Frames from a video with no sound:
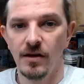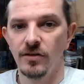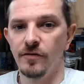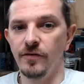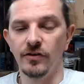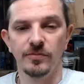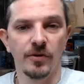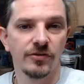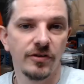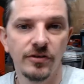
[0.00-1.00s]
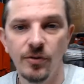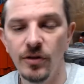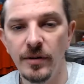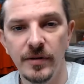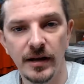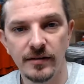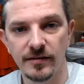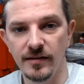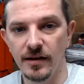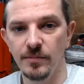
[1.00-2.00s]
The first person to eliminate the
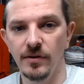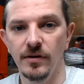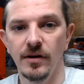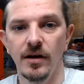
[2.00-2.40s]
sniper,